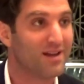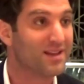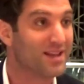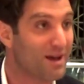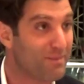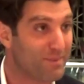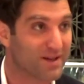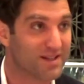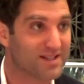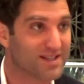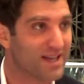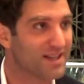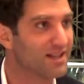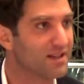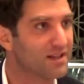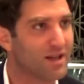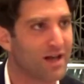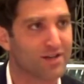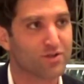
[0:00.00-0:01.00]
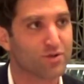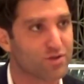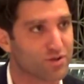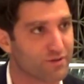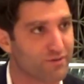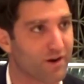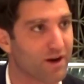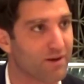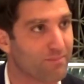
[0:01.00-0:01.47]
That being said, the lawsuits
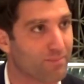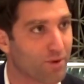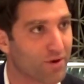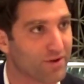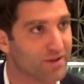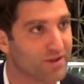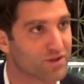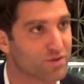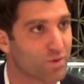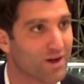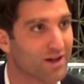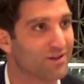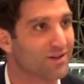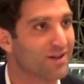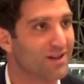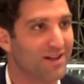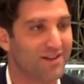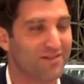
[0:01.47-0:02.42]
are very important as well.